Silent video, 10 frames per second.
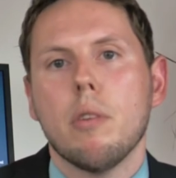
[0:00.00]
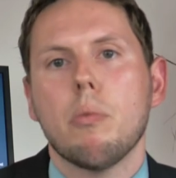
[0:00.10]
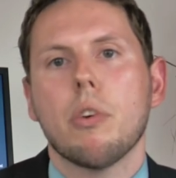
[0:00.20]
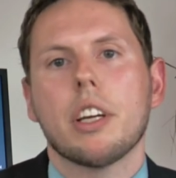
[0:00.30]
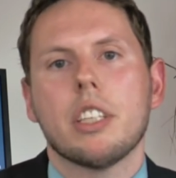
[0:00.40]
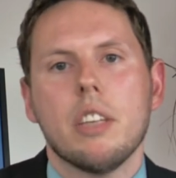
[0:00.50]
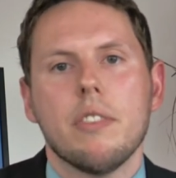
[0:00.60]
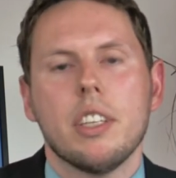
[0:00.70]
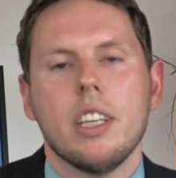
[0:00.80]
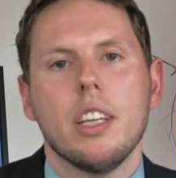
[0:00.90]

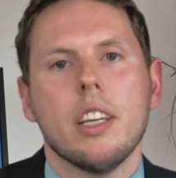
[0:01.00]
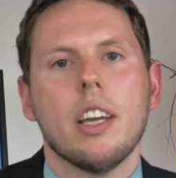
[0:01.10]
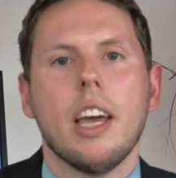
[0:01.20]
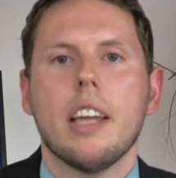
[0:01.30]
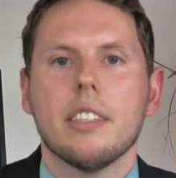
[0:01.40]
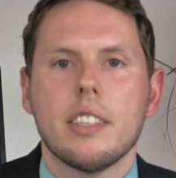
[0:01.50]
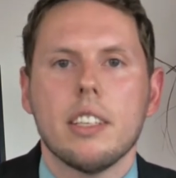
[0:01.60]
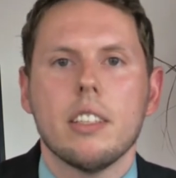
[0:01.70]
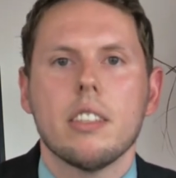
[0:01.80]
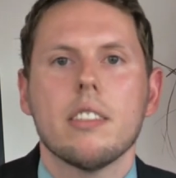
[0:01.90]
productivity and
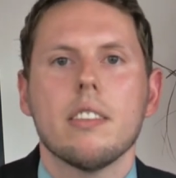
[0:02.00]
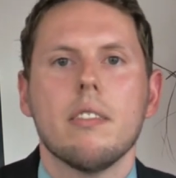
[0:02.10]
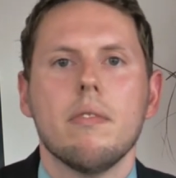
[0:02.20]
skills?